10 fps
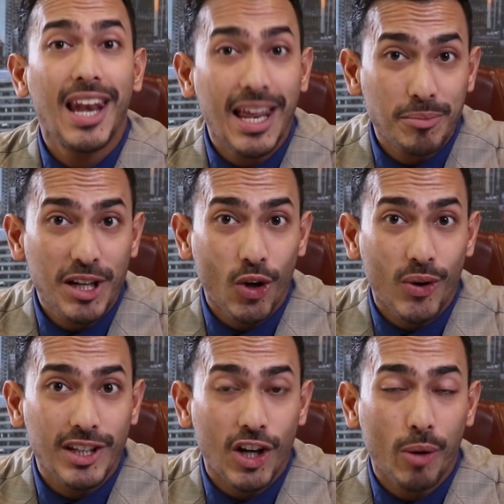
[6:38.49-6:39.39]
Let me
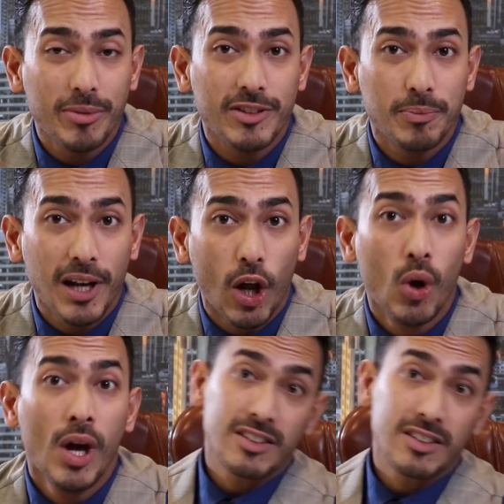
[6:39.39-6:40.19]
know in the comments below.